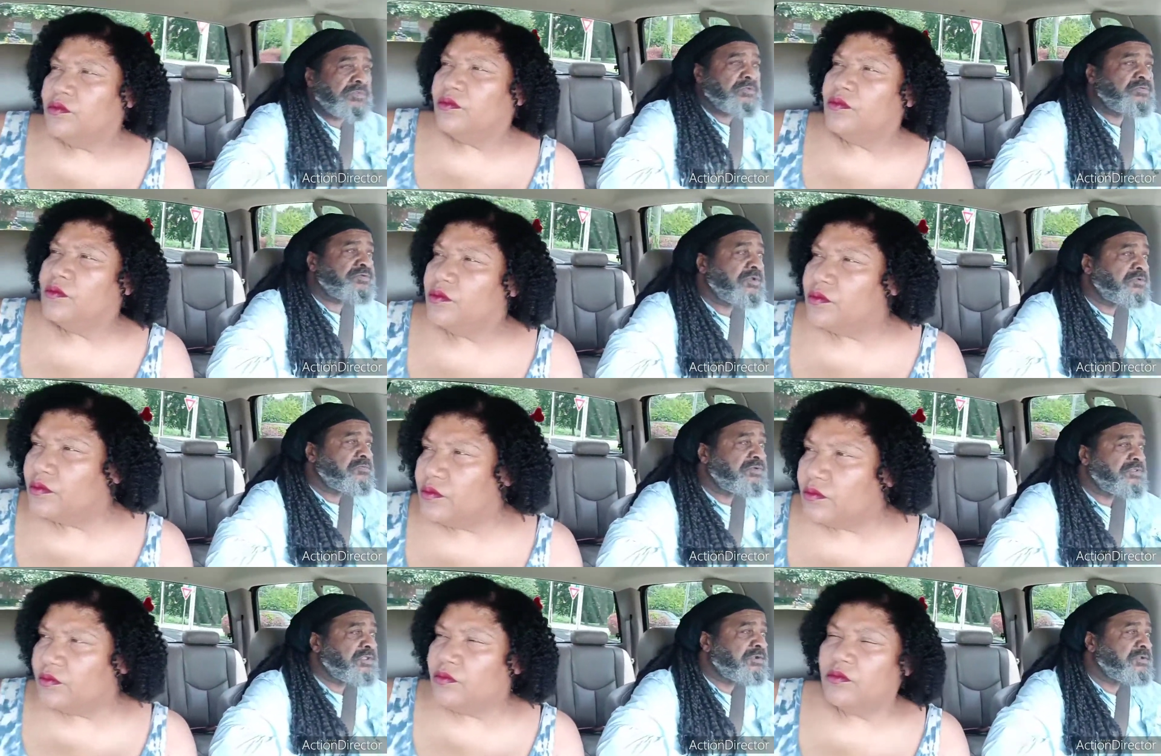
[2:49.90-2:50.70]
Speaker 1: Don't tell
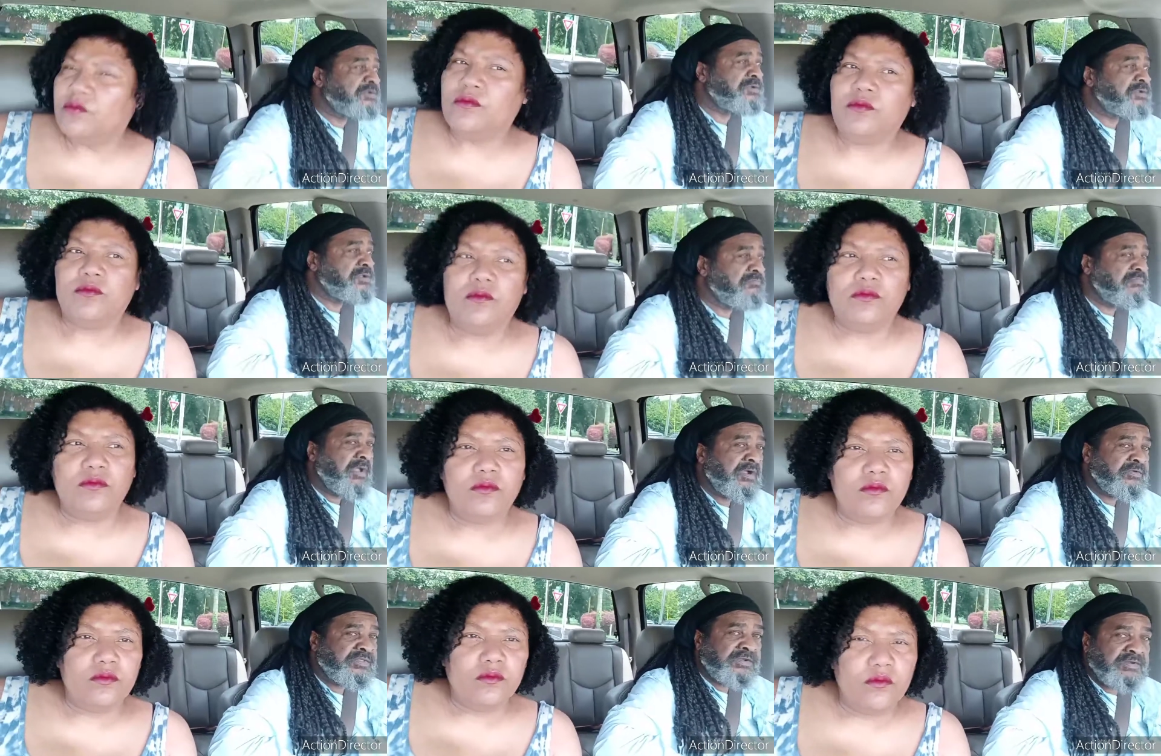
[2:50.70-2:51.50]
them what that is talking
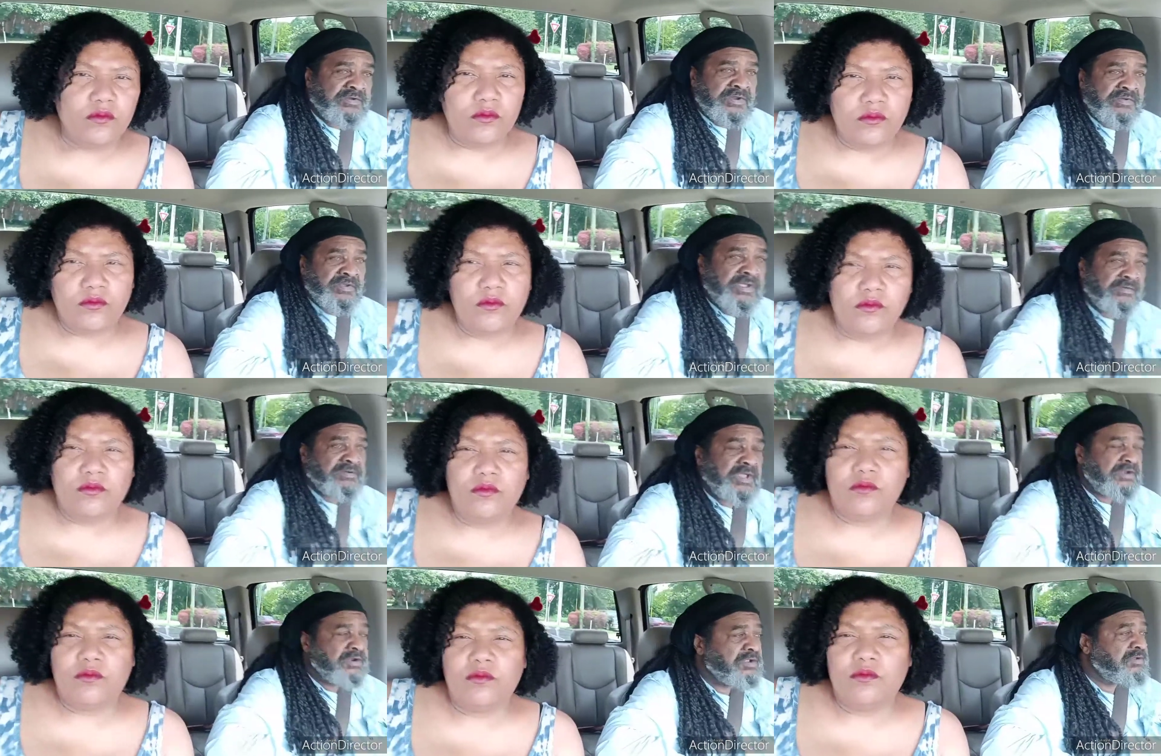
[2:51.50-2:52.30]
backwards. I know they don't have
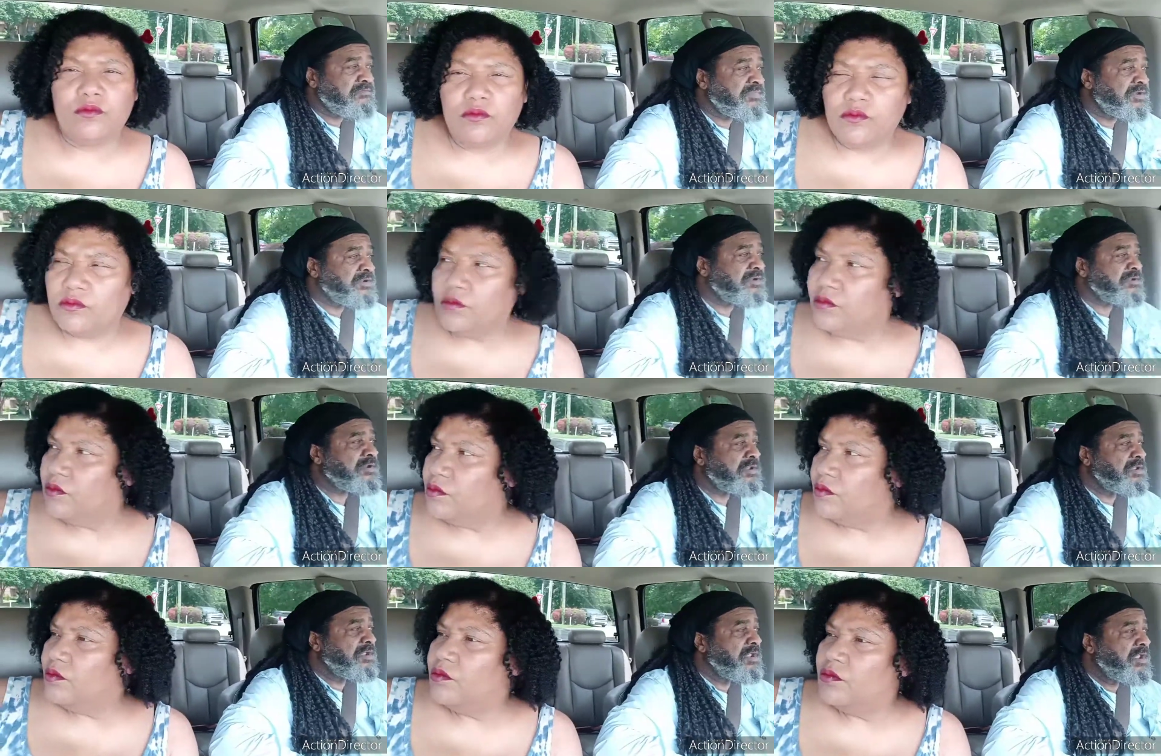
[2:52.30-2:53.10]
a lot of good business.
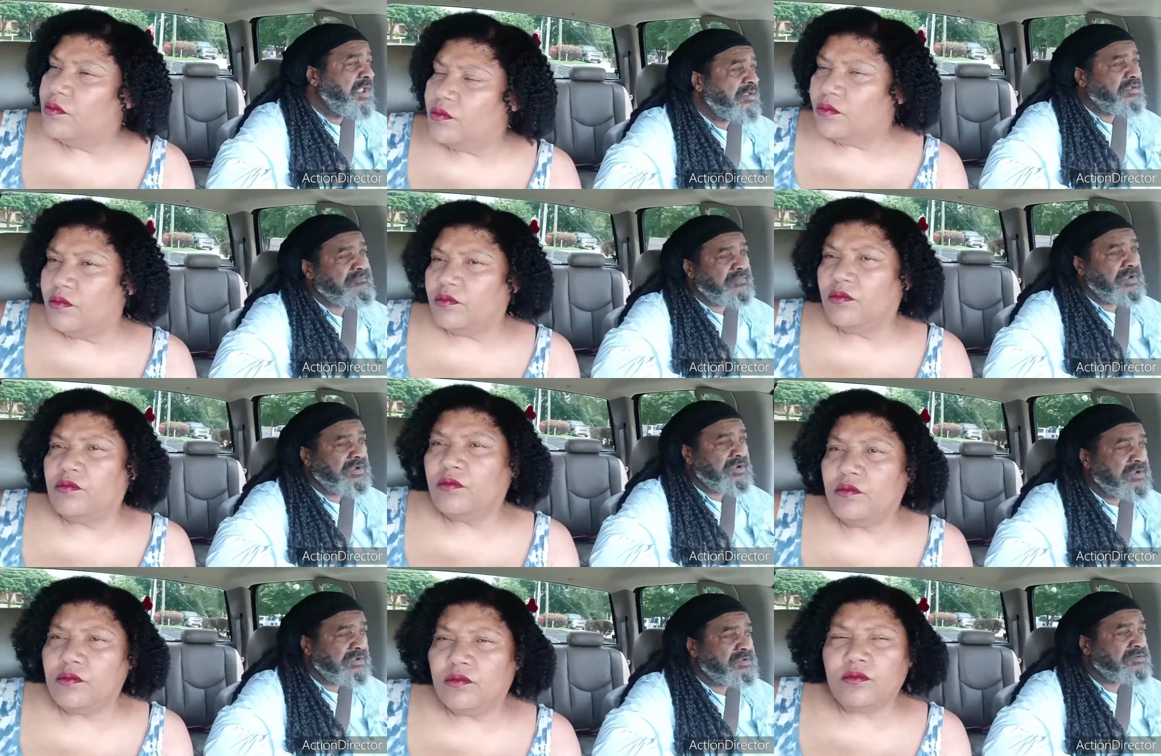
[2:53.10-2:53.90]
Mm.
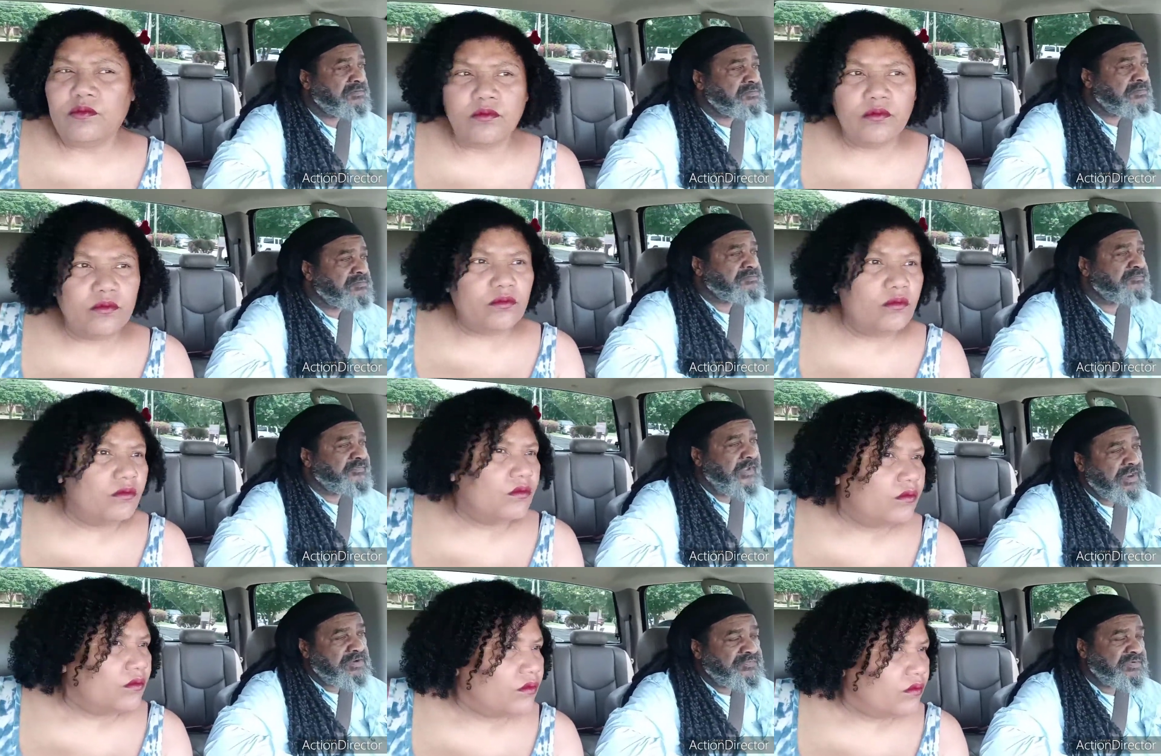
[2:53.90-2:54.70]
Uh,
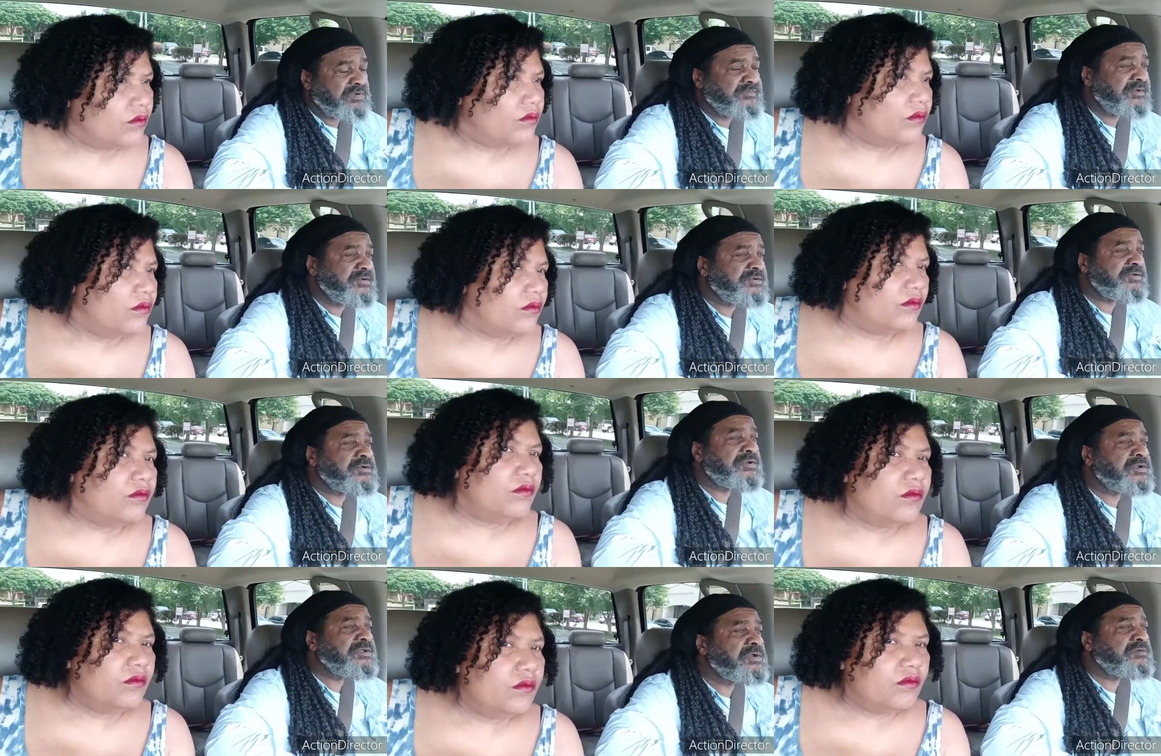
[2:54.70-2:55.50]
Valley went up there to a
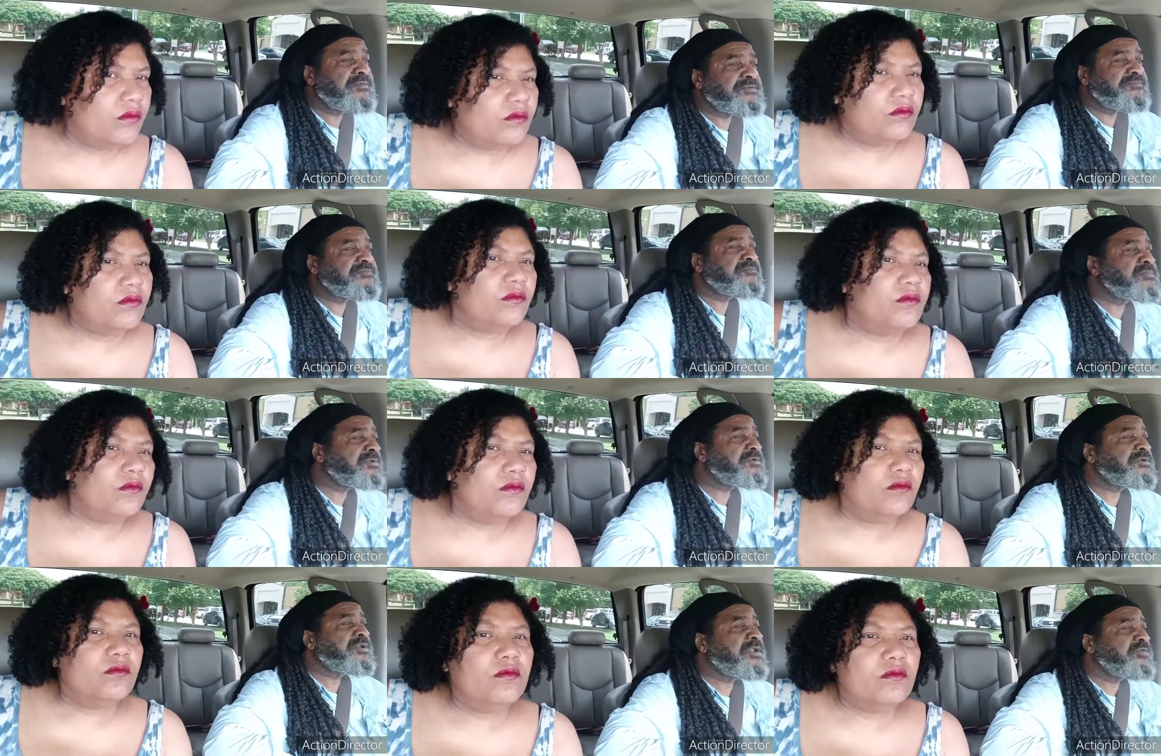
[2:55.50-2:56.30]
club. It's
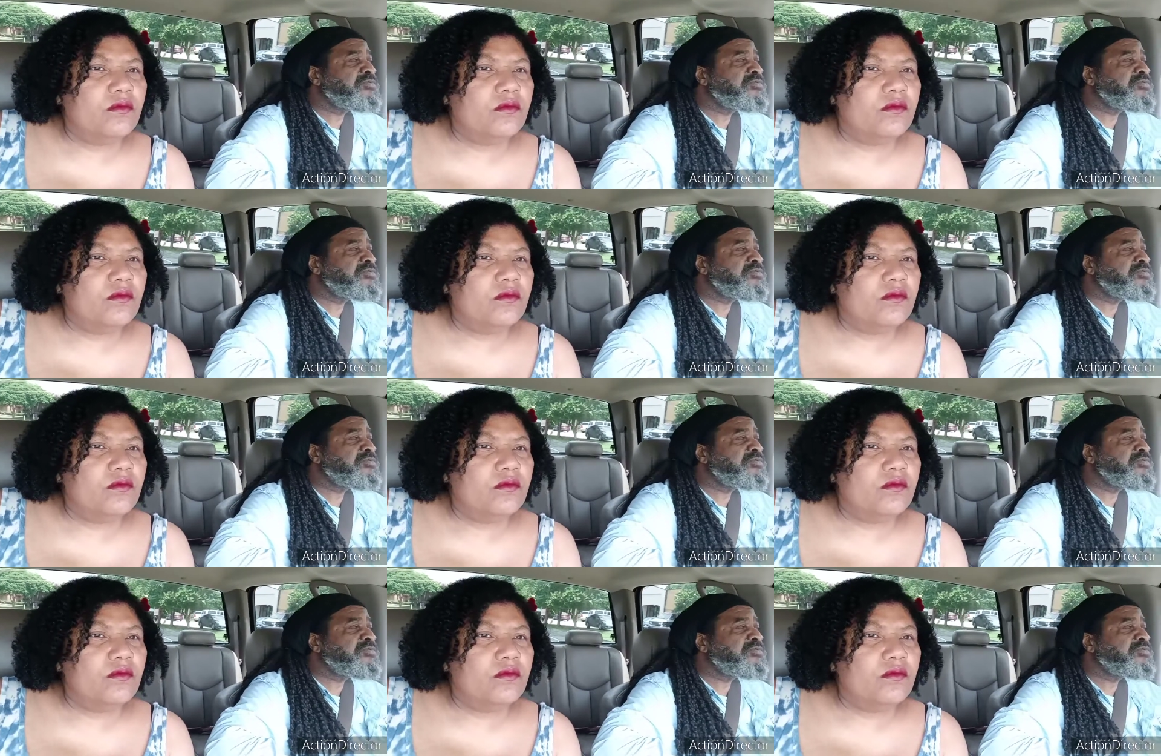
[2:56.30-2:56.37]
a